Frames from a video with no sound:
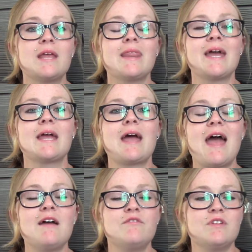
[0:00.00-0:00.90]
And like
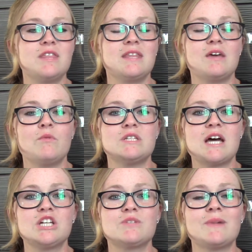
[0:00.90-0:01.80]
everything that would
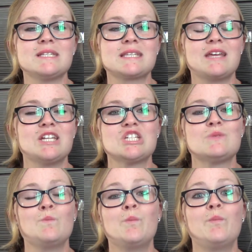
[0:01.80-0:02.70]
touch my skin
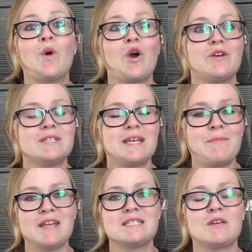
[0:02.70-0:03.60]
just burnt, and
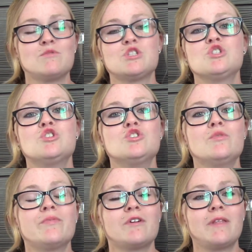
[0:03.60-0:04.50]
my skin was
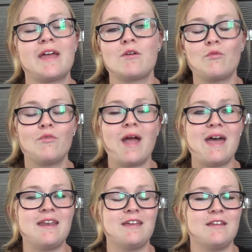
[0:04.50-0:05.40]
super like
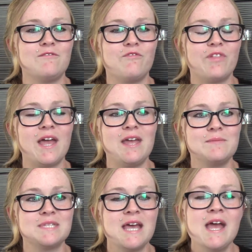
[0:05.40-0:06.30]
red and
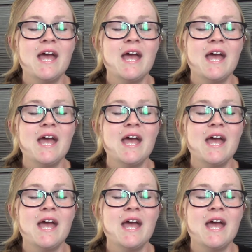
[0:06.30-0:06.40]
inflamed.